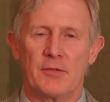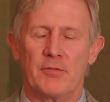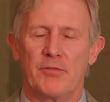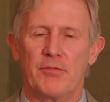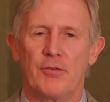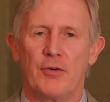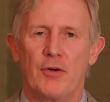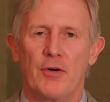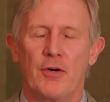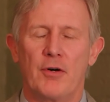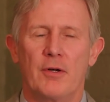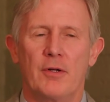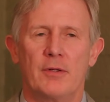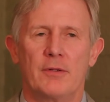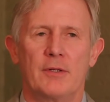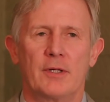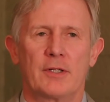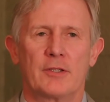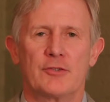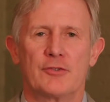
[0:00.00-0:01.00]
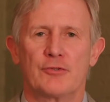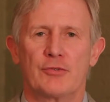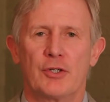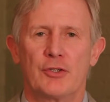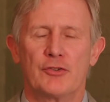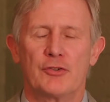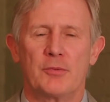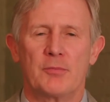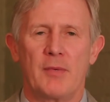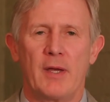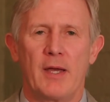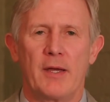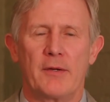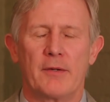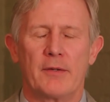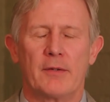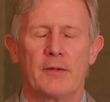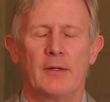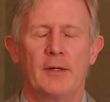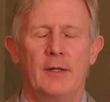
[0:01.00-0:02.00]
a fall, a construction
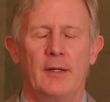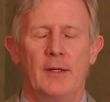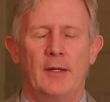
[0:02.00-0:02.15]
matter,